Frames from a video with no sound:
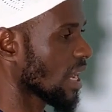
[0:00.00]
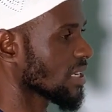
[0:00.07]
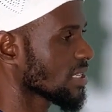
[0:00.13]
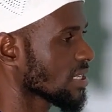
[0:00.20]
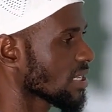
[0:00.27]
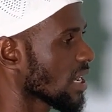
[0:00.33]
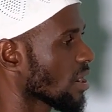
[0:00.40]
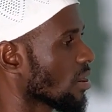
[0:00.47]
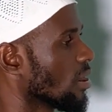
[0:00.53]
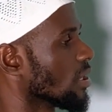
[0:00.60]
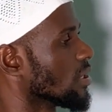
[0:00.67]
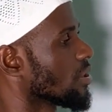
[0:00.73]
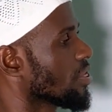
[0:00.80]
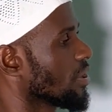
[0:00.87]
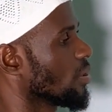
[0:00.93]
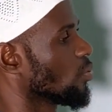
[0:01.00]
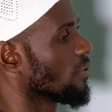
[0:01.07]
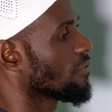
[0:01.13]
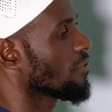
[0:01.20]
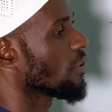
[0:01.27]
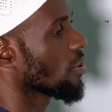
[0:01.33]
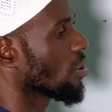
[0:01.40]
that is the second thing
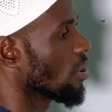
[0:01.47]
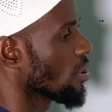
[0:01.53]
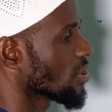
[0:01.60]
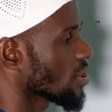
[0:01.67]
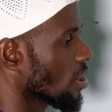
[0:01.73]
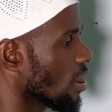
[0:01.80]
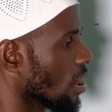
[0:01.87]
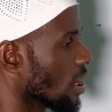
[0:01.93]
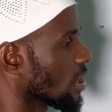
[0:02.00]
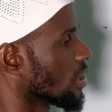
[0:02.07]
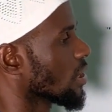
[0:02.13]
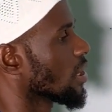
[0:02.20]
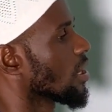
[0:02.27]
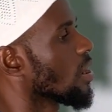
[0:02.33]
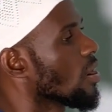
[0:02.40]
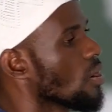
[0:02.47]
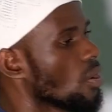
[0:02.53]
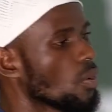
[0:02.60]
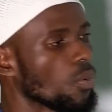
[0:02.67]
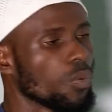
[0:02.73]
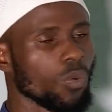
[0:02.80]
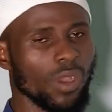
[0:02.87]
we focus on.
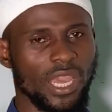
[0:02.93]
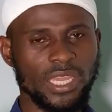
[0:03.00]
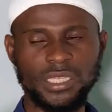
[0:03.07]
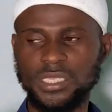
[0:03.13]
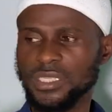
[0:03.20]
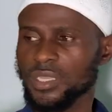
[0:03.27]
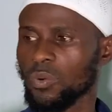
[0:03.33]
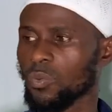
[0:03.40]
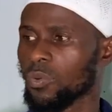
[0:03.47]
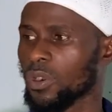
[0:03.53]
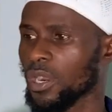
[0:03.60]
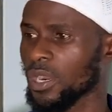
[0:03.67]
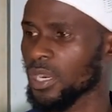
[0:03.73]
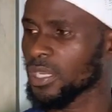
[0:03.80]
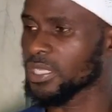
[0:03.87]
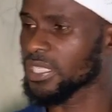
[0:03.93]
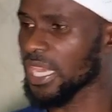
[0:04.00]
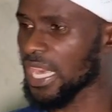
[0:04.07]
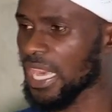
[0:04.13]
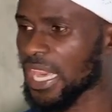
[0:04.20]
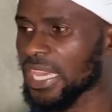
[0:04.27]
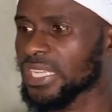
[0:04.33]
When
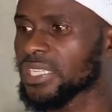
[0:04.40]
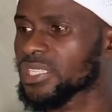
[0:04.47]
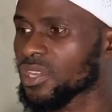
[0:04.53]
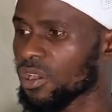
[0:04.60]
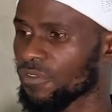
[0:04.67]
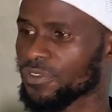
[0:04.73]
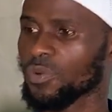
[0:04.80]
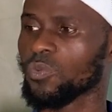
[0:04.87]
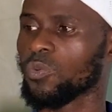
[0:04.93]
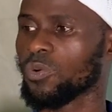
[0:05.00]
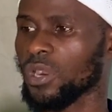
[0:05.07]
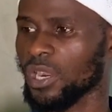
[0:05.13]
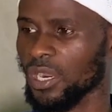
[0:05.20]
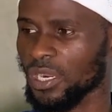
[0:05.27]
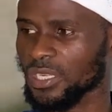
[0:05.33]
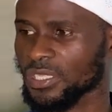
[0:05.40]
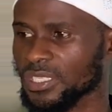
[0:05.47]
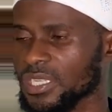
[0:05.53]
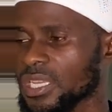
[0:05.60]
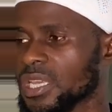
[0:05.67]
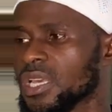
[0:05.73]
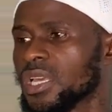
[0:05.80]
the end of the
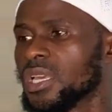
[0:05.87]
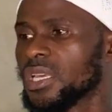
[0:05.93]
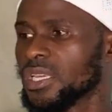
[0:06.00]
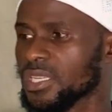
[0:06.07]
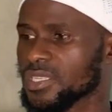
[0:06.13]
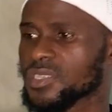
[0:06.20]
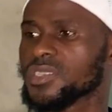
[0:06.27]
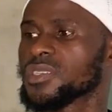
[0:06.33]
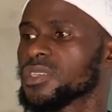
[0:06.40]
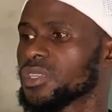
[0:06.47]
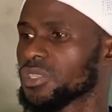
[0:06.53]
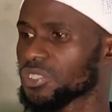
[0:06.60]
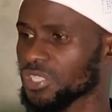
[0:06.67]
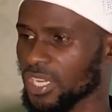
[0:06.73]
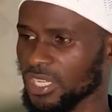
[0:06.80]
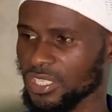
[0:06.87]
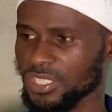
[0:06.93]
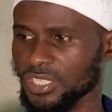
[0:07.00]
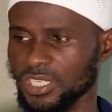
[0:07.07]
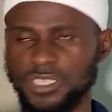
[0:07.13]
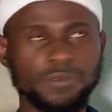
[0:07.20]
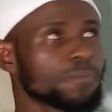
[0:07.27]
word is
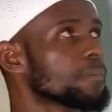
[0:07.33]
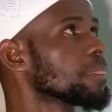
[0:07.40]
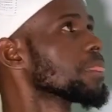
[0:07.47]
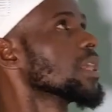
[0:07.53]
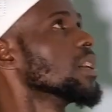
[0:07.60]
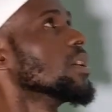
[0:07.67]
changing.